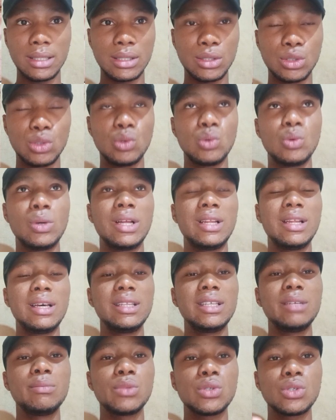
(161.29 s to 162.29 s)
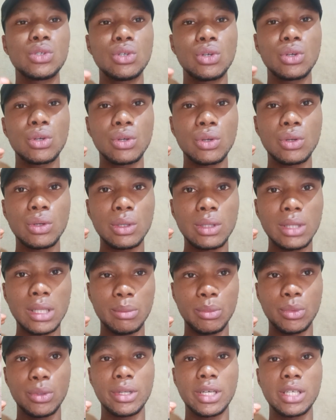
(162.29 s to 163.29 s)
So allow them to suck their
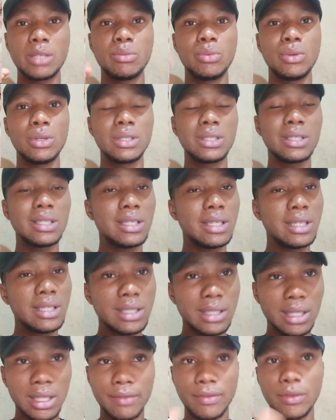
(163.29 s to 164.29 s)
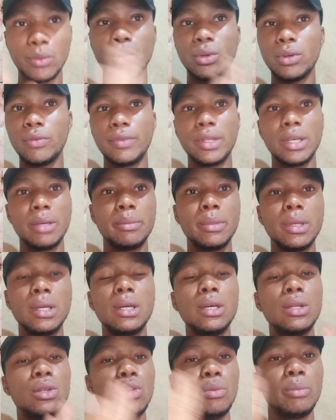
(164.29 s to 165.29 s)
mother's breast, each and every one of them,
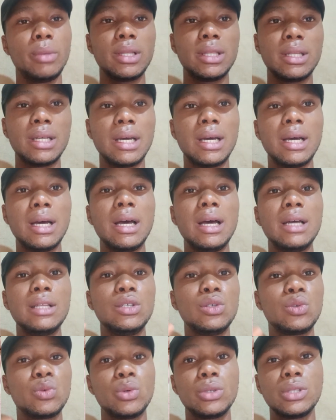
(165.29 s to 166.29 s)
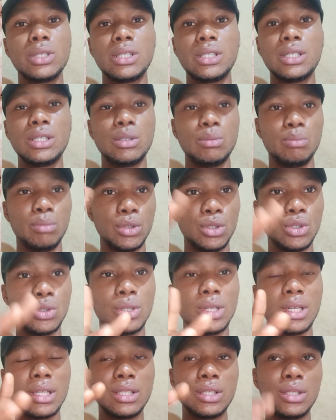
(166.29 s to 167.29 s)
no matter the quantity. Make sure
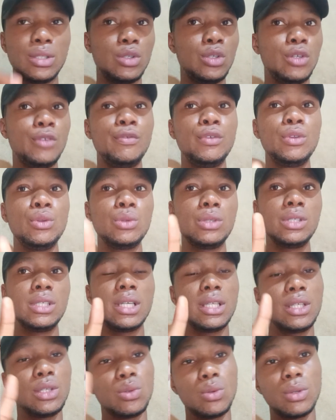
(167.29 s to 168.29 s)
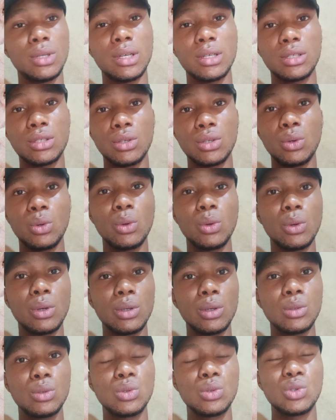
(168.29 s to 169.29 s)
that if you notice that this one has sucked
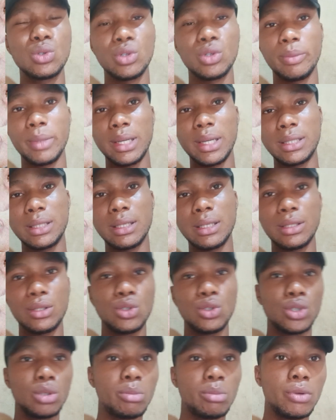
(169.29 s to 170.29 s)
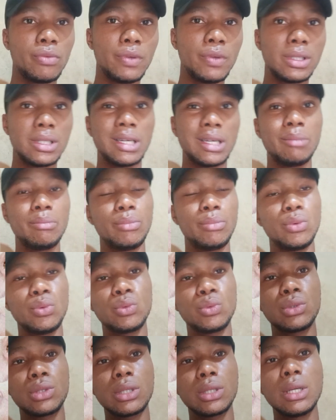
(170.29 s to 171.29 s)
to some extent, you remove it and
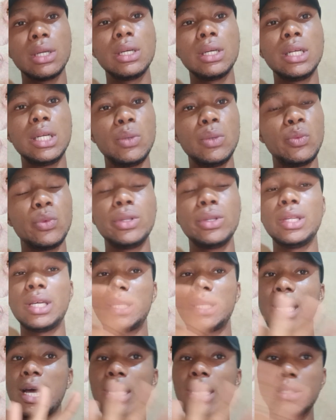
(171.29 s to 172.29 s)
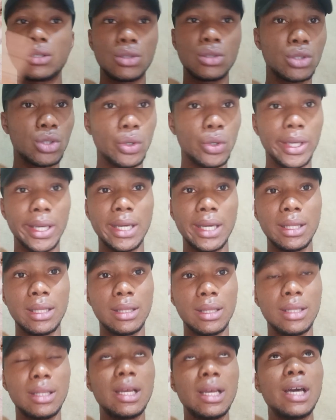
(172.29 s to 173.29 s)
put the one that hasn't sucked
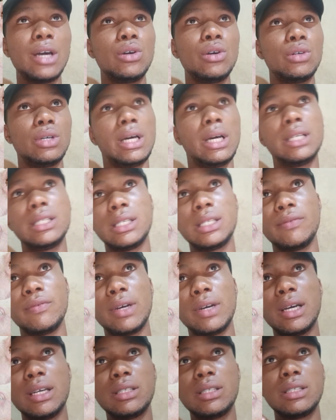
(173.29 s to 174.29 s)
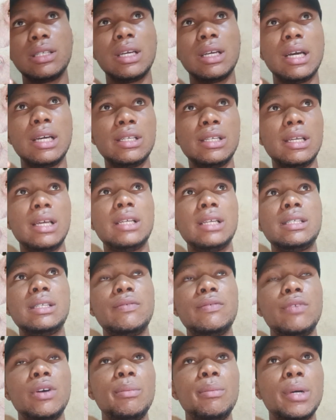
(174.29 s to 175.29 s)
anything. And as a
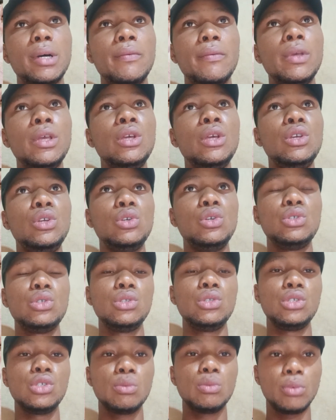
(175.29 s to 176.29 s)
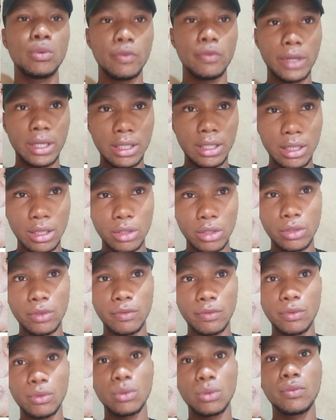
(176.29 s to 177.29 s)
farmer, you also need to provide a lot of
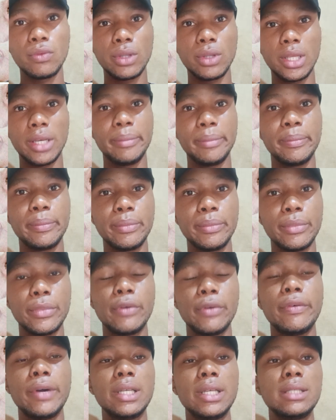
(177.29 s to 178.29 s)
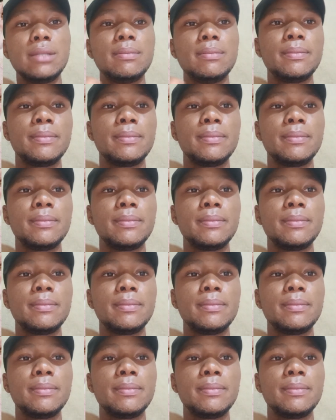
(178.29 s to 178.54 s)
food for them. All right.